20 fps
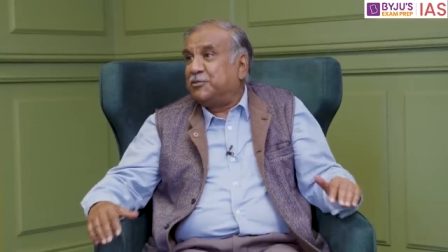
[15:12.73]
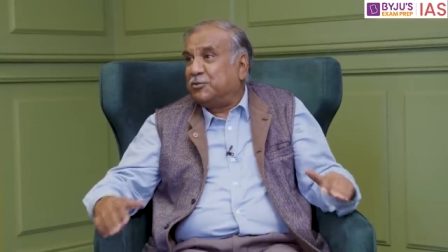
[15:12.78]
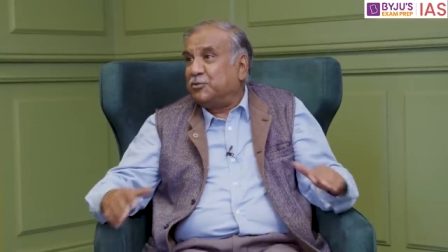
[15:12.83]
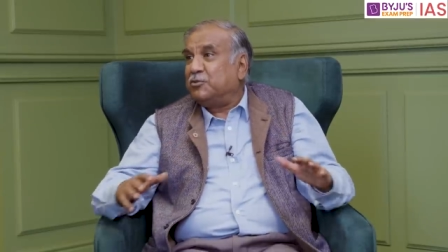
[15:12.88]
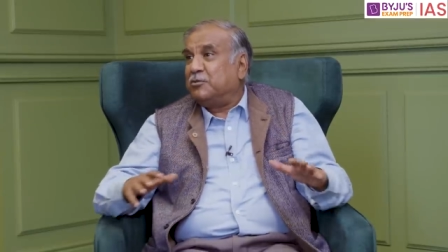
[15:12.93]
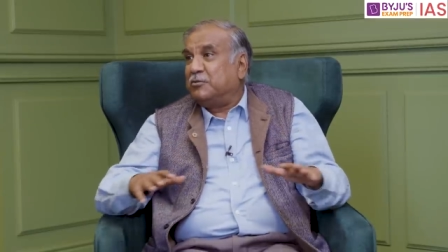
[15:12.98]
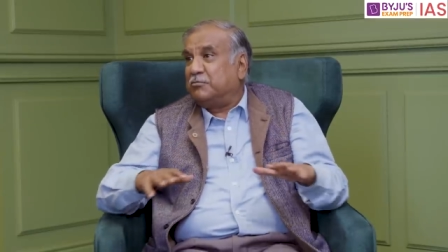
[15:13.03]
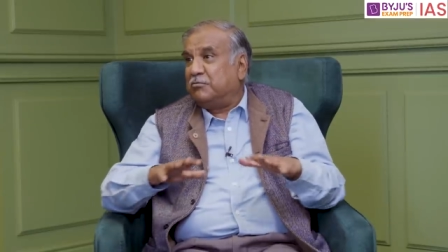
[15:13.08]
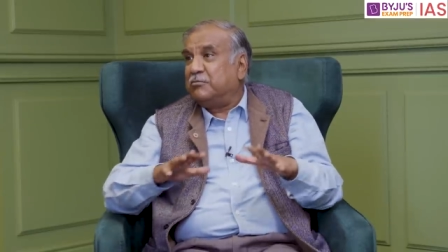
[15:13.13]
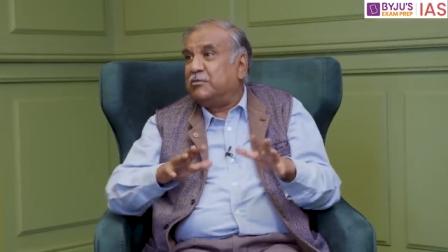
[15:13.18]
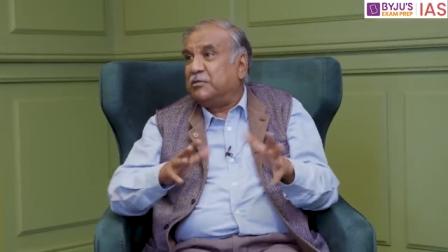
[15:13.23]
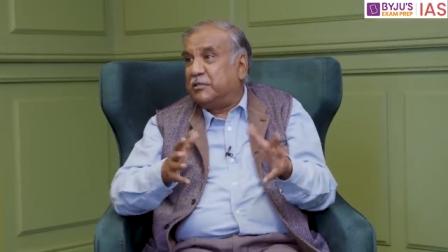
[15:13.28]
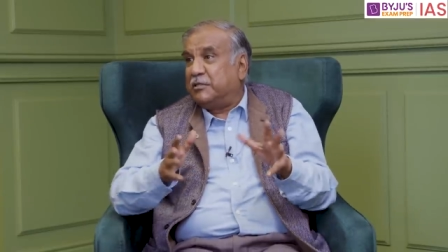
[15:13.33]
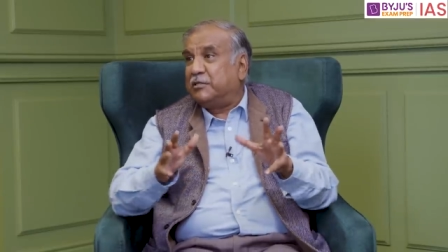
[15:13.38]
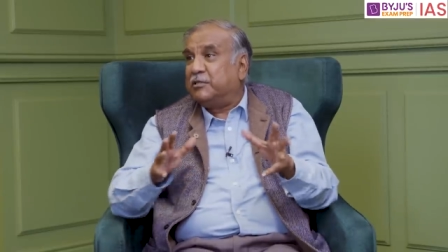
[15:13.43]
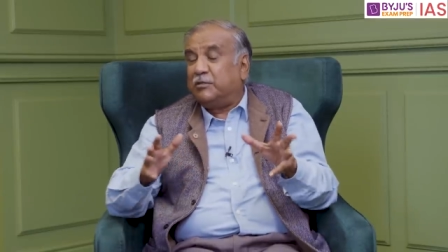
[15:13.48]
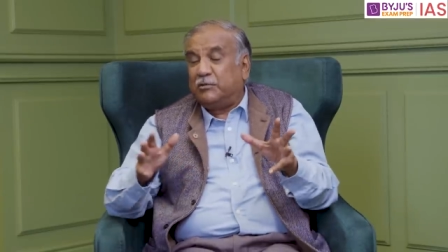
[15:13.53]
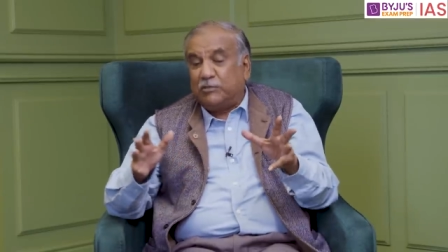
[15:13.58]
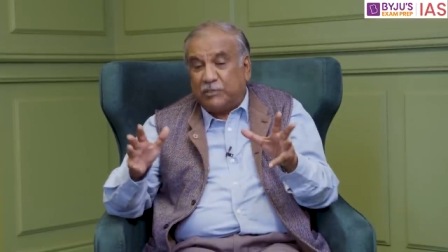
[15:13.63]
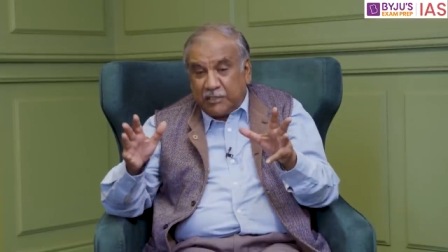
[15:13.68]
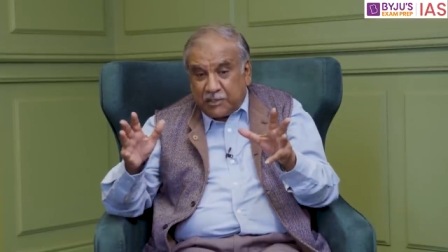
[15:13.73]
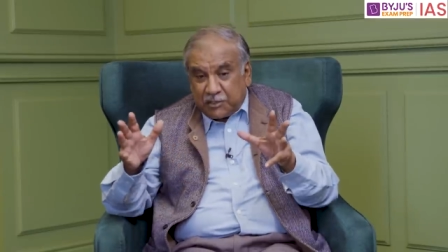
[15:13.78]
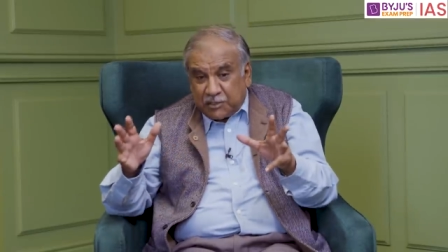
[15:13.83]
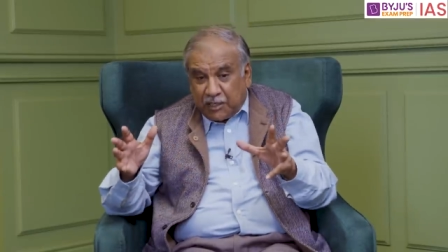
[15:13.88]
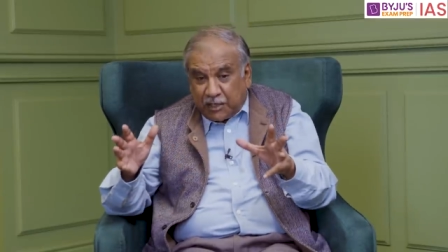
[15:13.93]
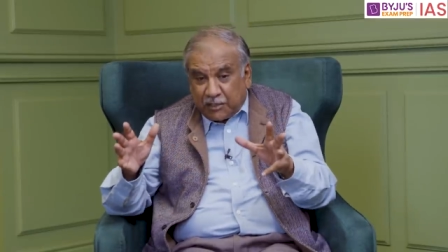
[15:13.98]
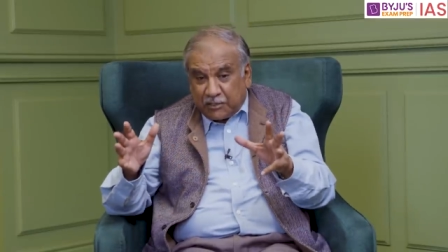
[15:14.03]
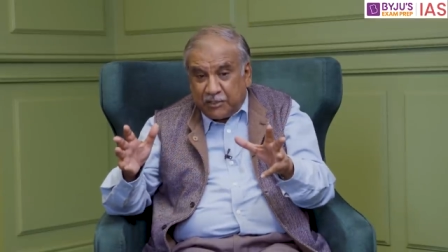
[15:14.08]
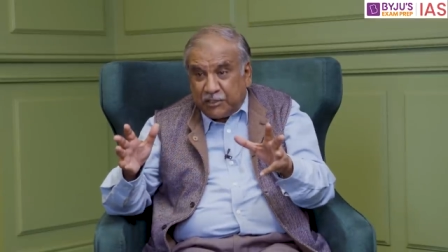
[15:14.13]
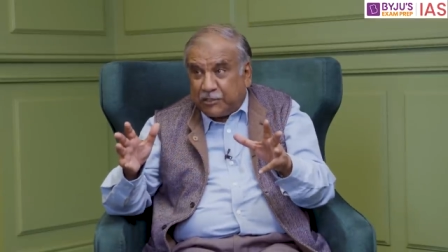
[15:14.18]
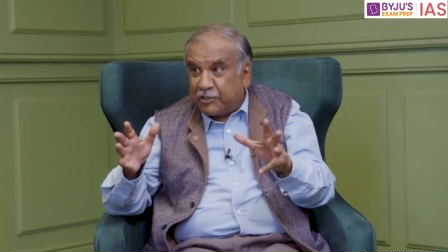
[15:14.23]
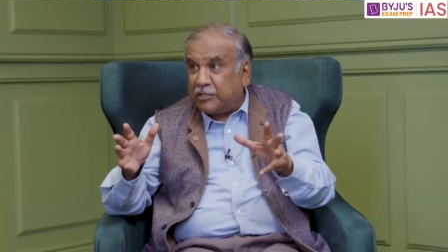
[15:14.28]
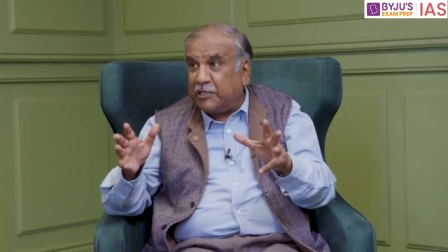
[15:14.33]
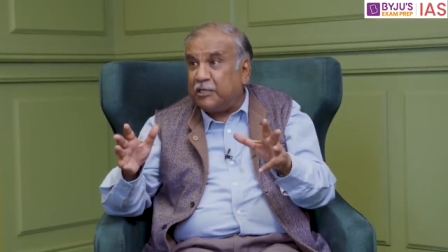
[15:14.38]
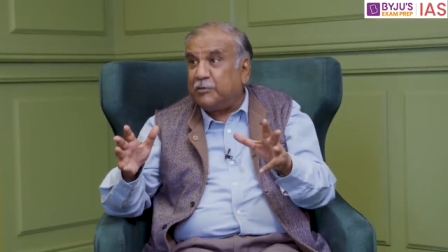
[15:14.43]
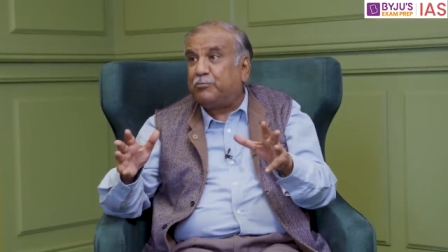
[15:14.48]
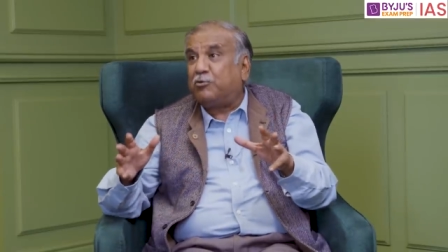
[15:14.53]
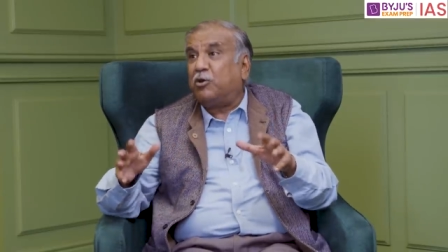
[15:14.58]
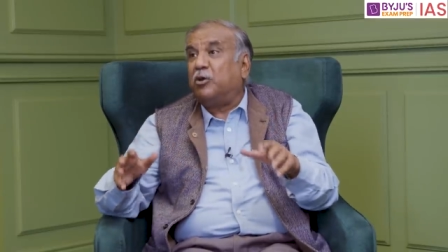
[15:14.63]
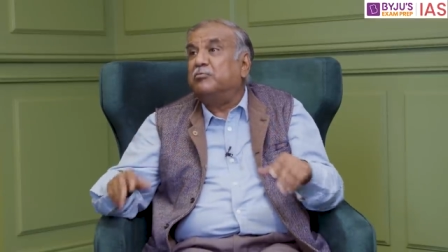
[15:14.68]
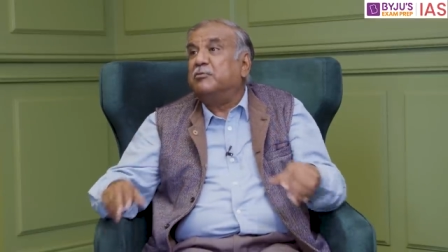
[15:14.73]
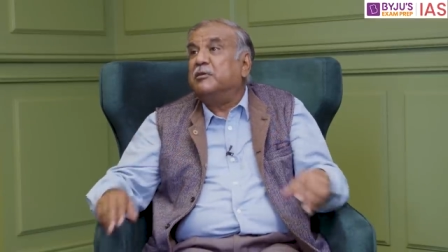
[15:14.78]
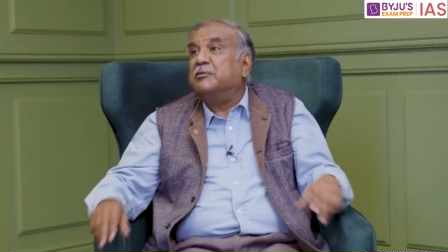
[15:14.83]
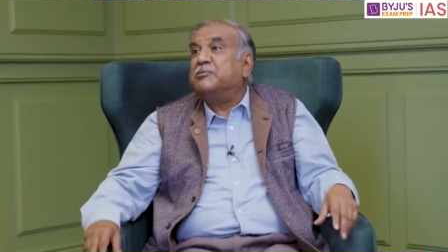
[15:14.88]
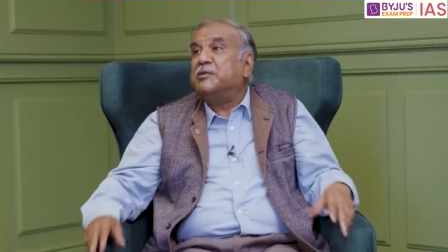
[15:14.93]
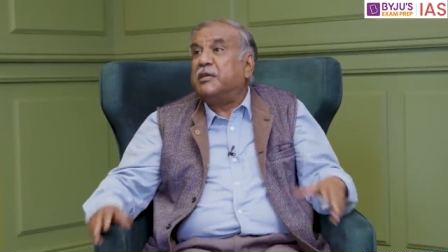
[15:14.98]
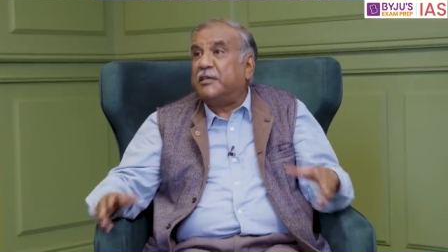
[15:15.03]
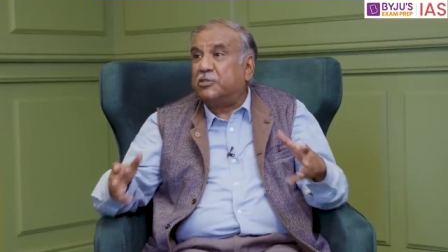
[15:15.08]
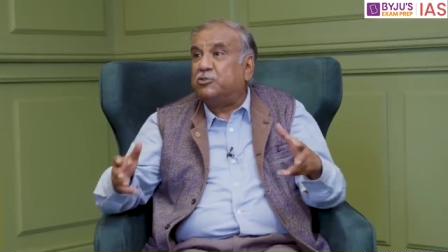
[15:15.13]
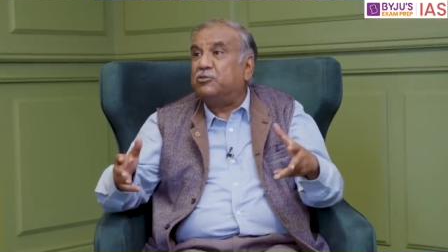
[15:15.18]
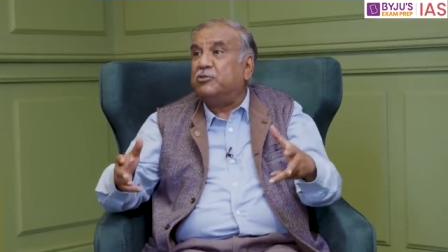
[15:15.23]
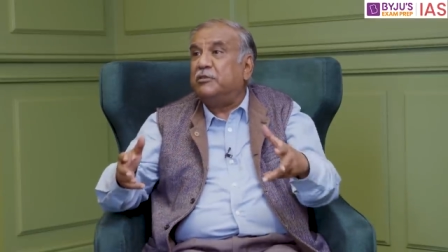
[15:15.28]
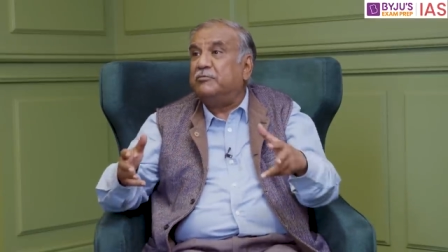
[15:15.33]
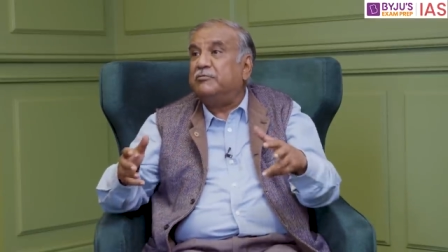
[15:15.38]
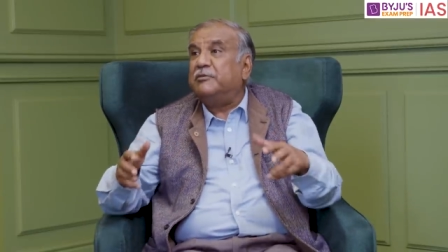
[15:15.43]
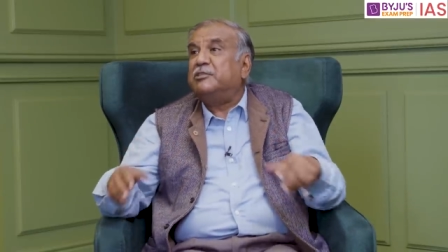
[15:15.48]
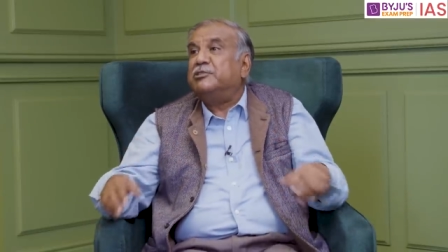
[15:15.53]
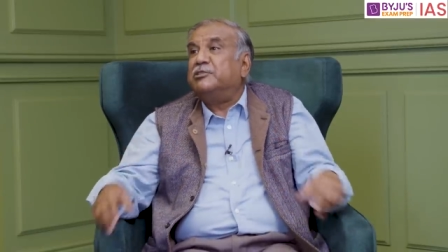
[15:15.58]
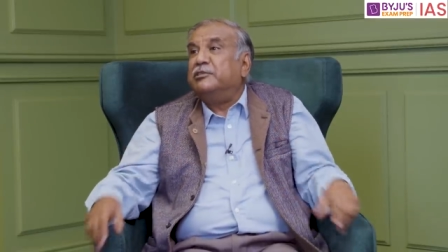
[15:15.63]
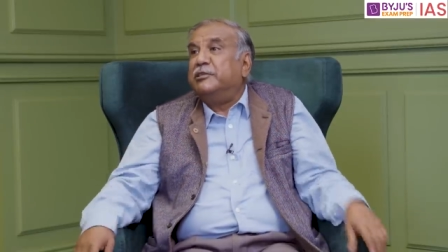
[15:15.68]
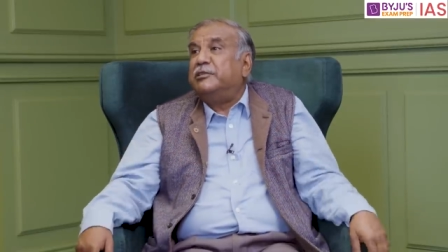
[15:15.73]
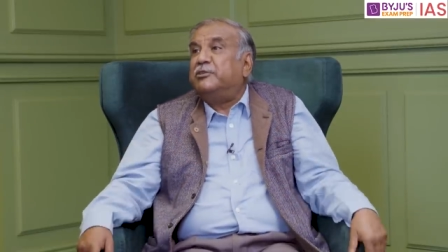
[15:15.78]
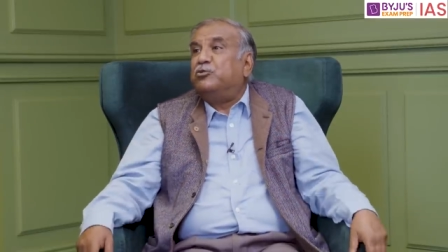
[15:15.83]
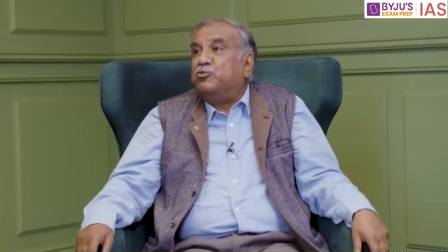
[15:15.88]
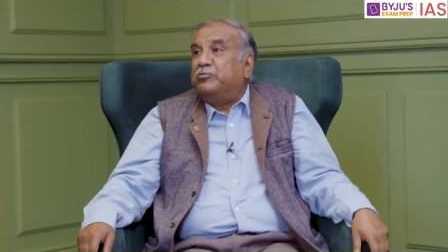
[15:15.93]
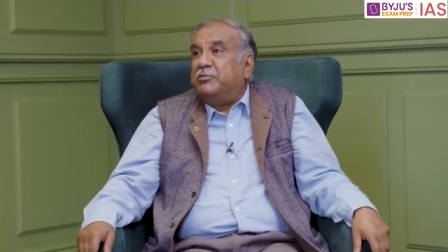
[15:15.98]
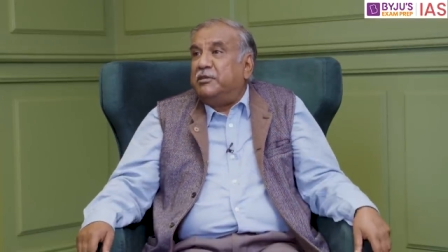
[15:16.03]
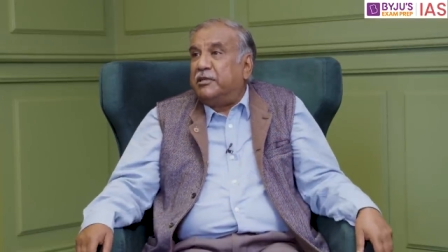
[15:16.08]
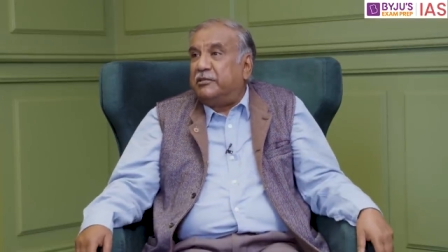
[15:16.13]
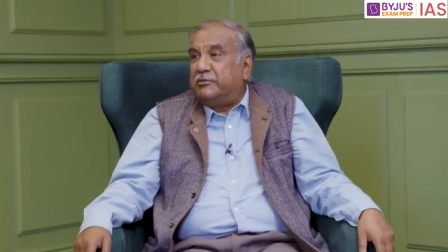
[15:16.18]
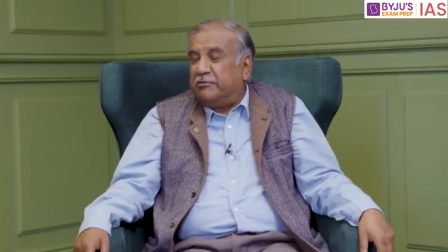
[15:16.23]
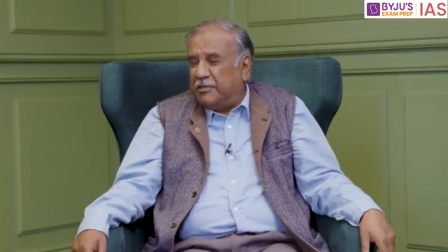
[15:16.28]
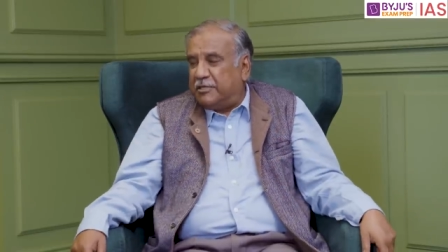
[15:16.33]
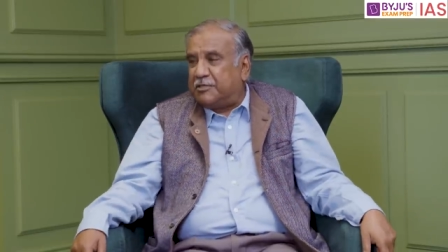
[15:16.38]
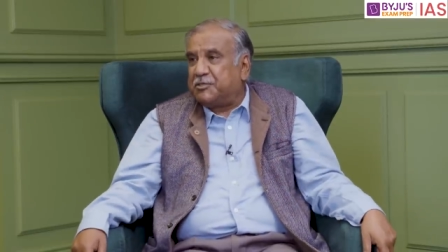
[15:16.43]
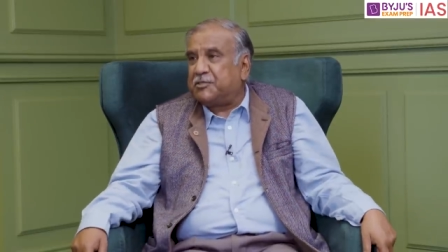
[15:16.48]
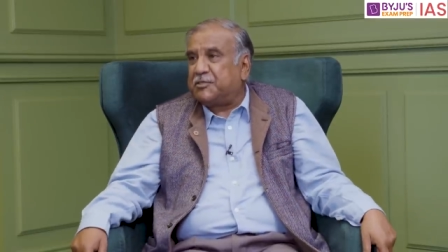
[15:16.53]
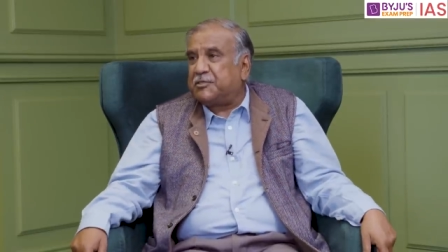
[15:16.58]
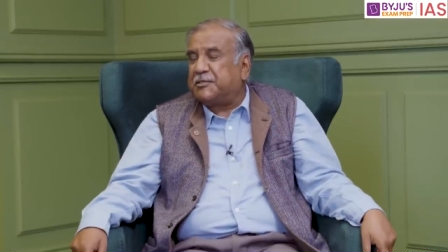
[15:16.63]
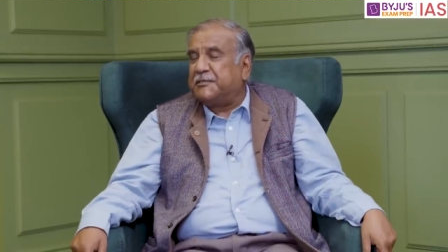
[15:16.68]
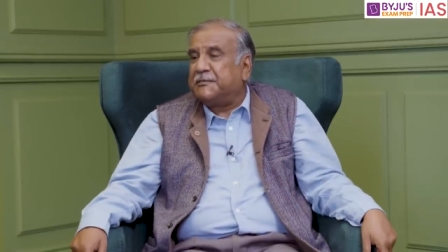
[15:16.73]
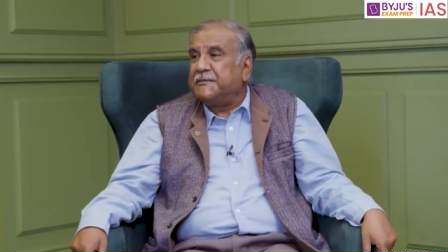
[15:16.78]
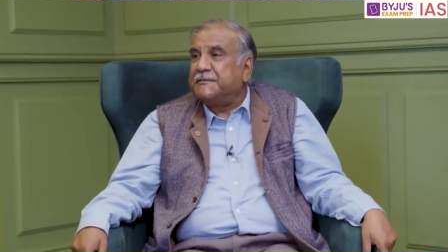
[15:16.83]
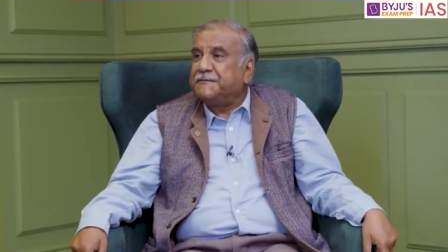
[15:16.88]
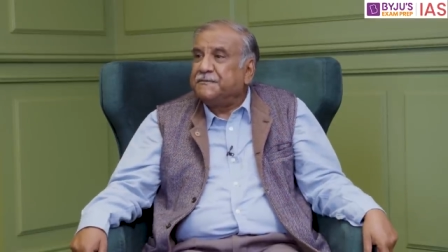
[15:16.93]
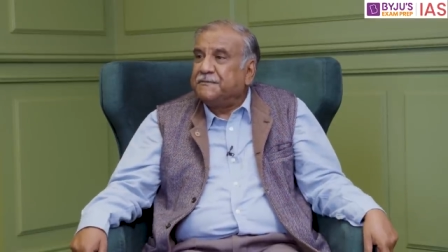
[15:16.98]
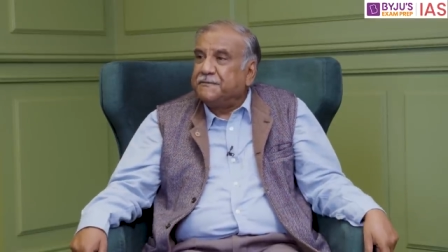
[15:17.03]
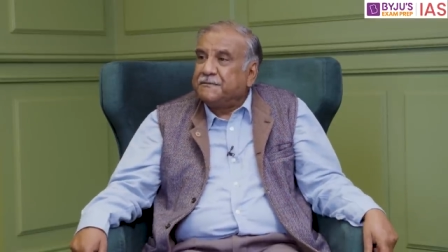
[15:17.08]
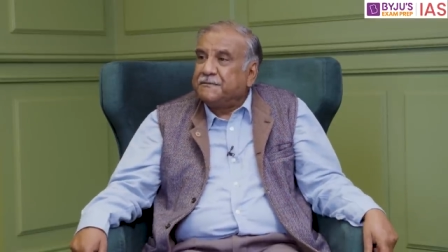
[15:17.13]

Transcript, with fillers: So, these are the real problems actually which need to be addressed.